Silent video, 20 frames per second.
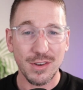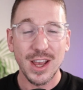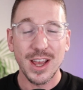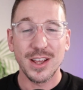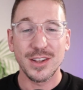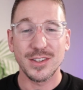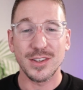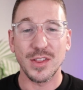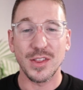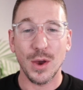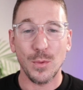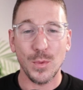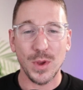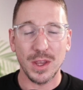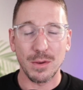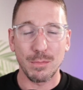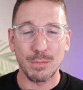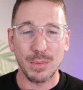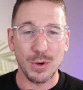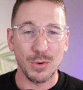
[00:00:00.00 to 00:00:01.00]
so that we
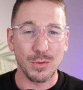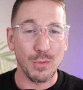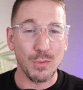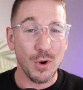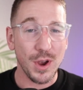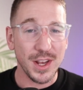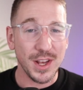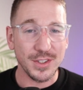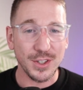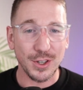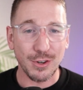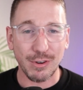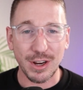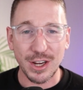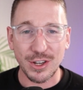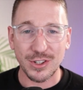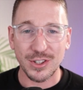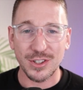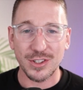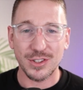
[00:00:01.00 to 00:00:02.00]
can build more
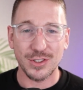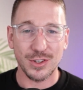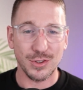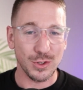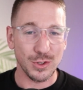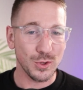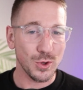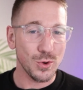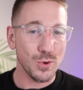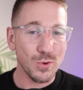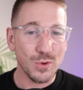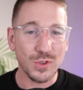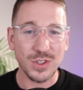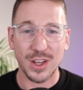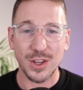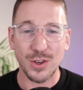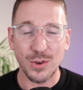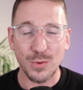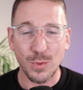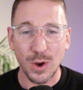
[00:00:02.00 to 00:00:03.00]
integrations to the tools
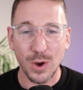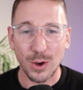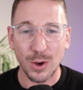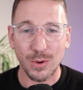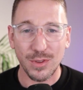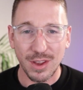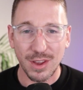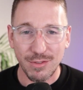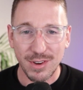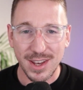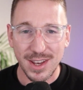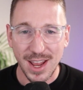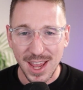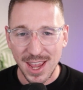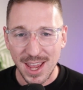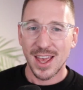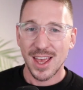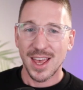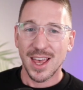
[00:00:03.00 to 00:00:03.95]
that you work with every day,